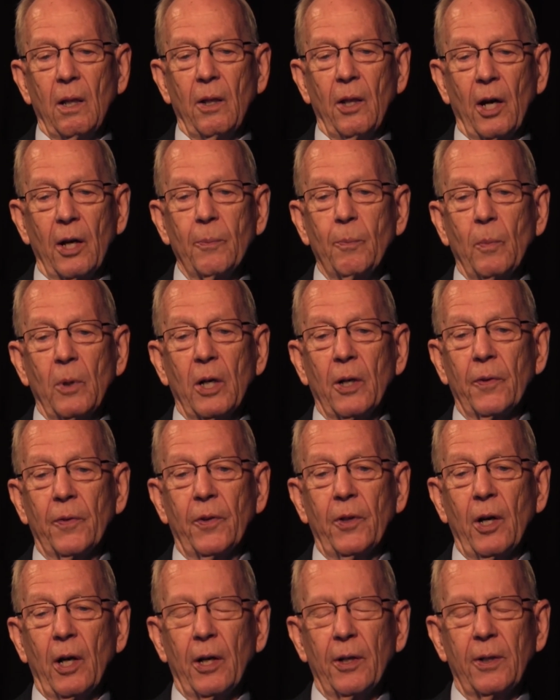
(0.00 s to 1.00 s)
That meant
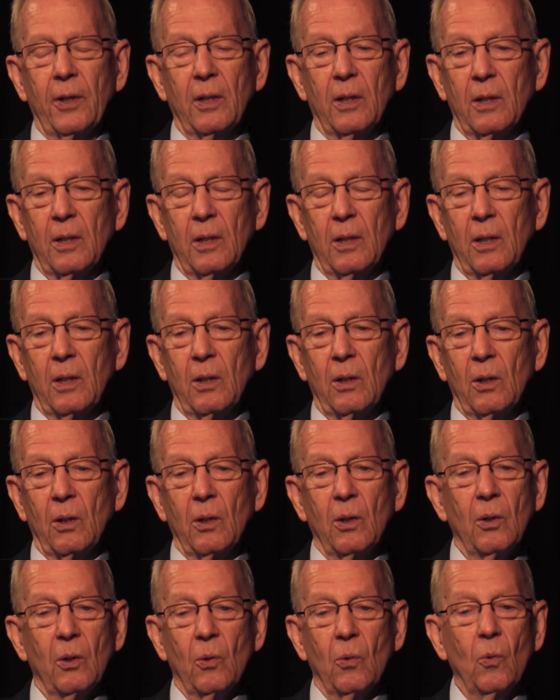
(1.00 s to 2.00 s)
that
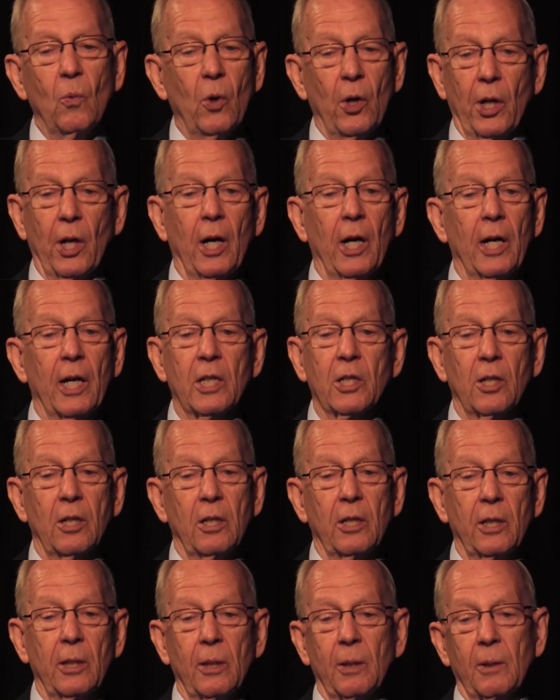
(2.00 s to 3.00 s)
when I
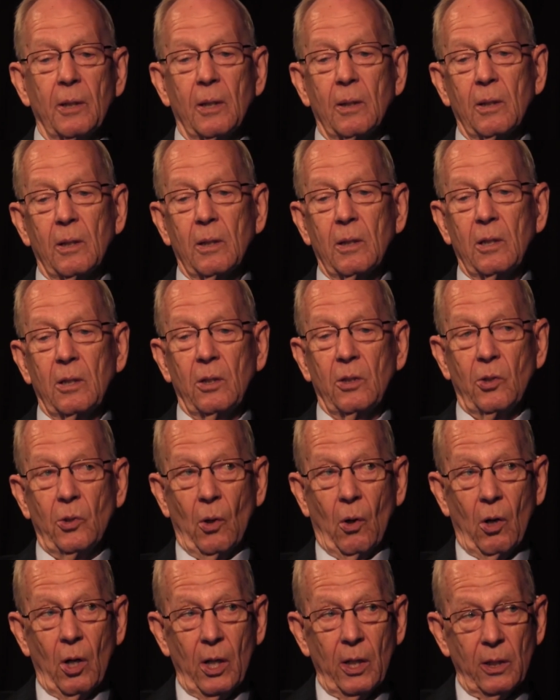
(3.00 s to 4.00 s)
actually
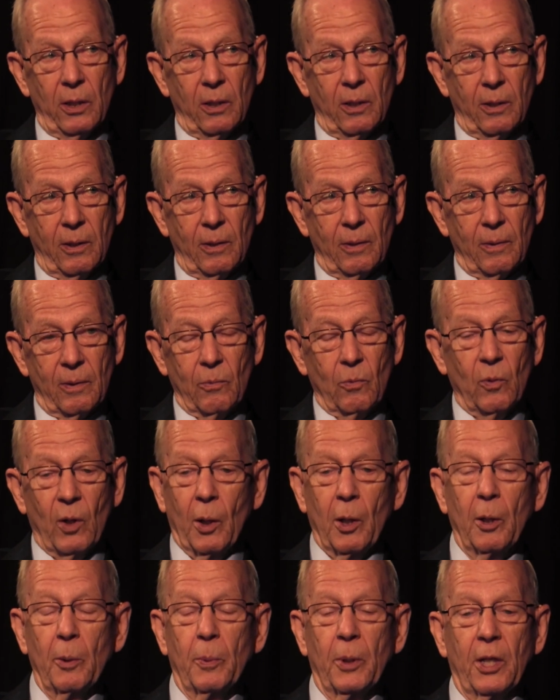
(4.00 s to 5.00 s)
joined,
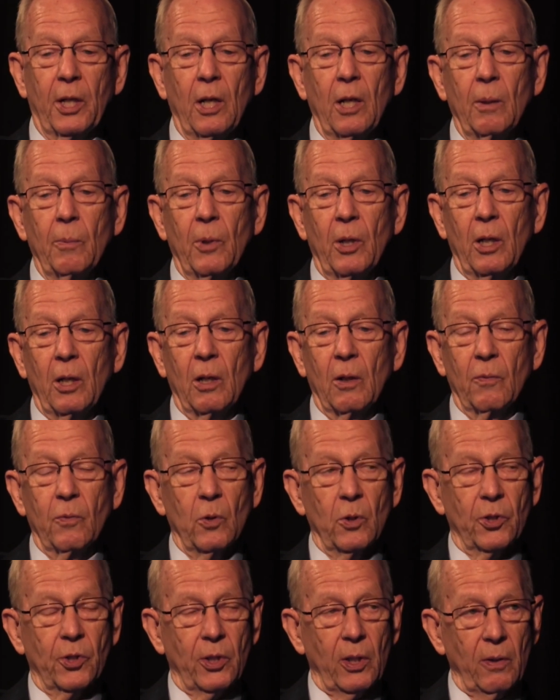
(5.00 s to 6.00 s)
when I became the Air
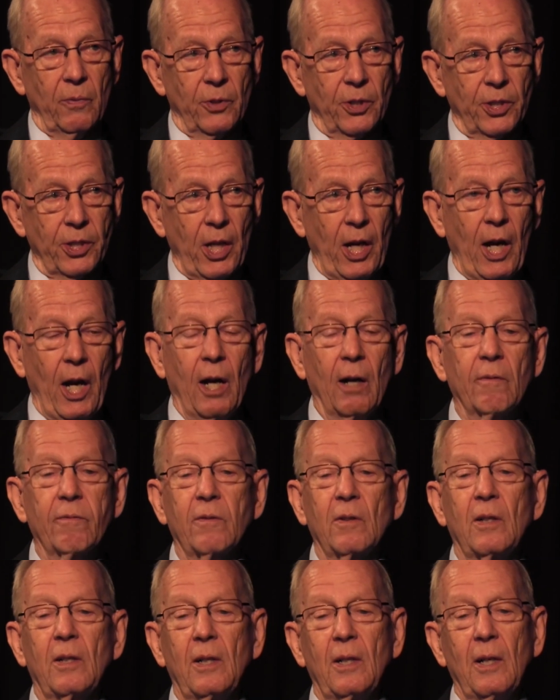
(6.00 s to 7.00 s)
Force Chief of Staff,
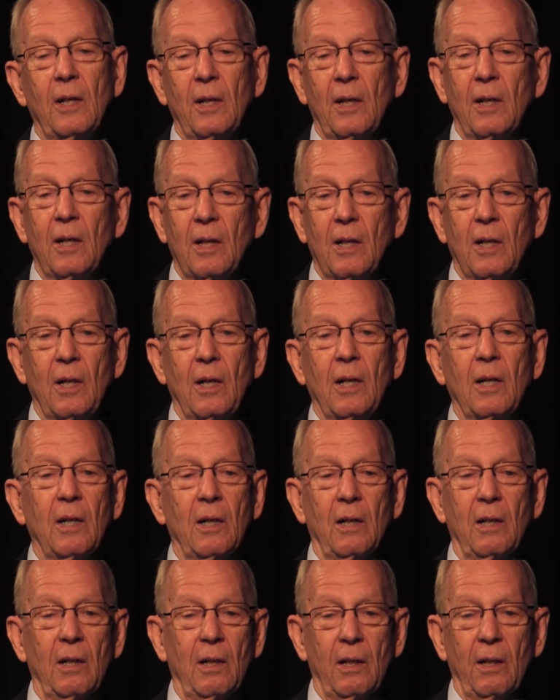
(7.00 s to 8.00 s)

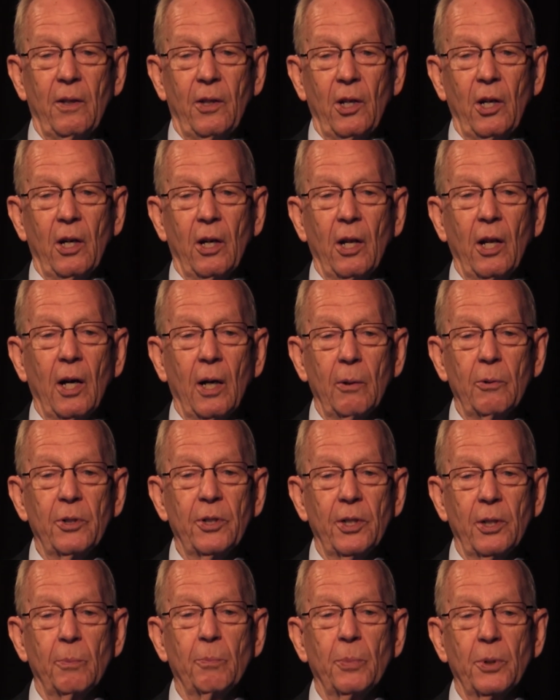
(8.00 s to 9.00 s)
then I
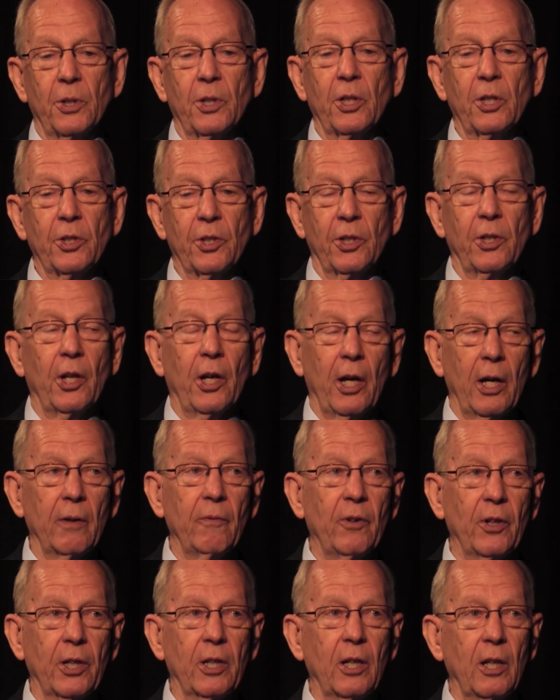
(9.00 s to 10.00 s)
was in position to
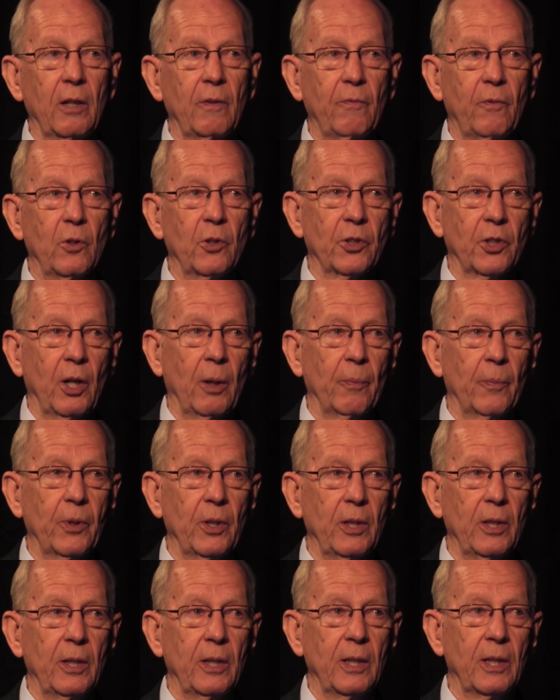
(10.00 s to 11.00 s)
advocate for
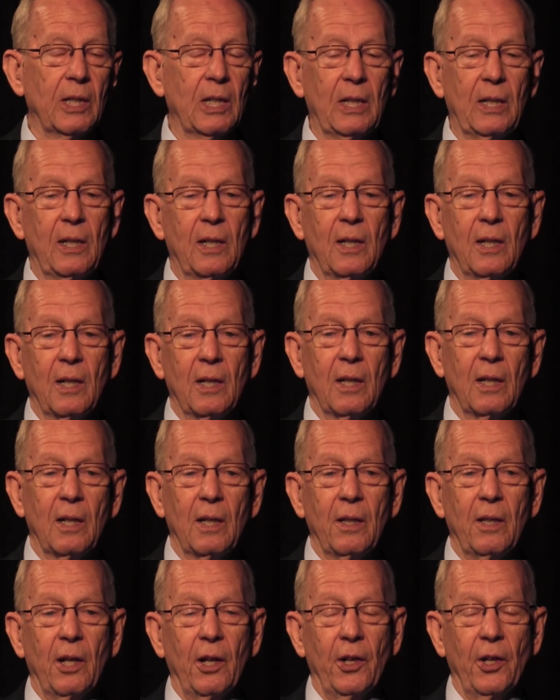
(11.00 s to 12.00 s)
something
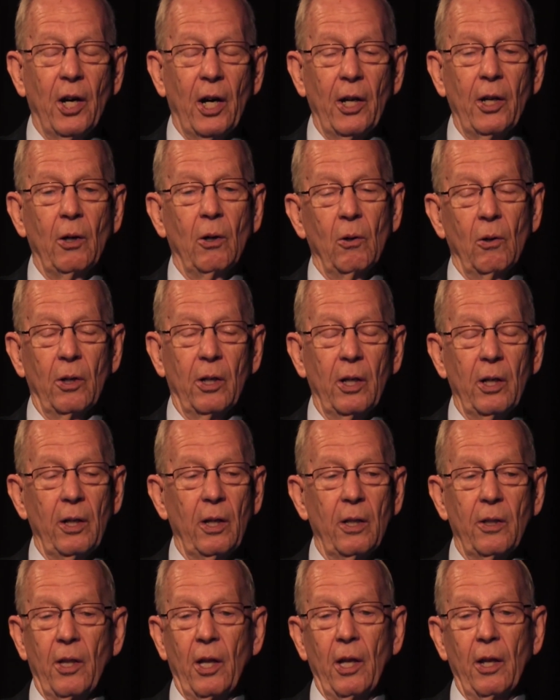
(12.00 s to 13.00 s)
that not
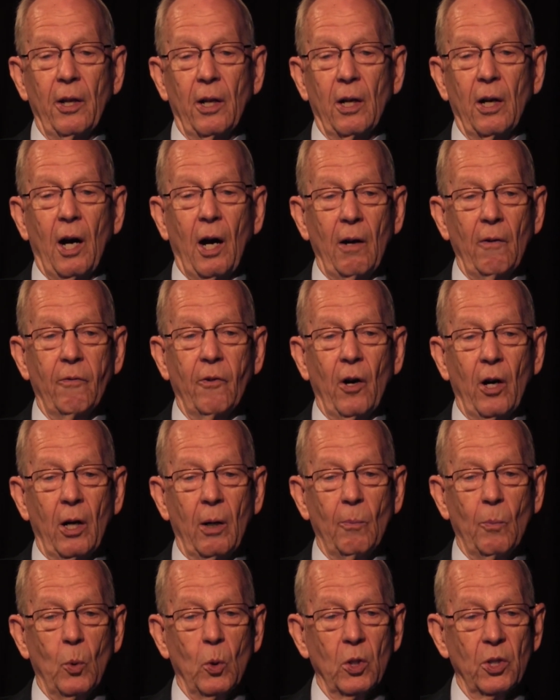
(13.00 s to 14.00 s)
only that I
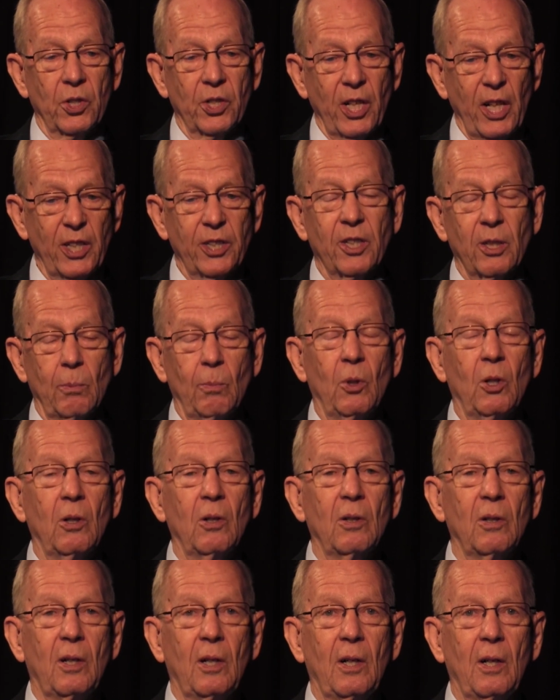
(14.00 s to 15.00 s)
found more
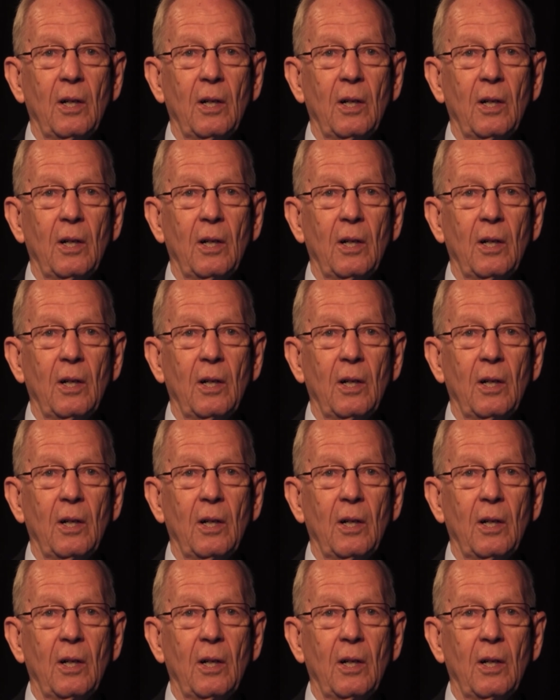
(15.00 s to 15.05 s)
sensible,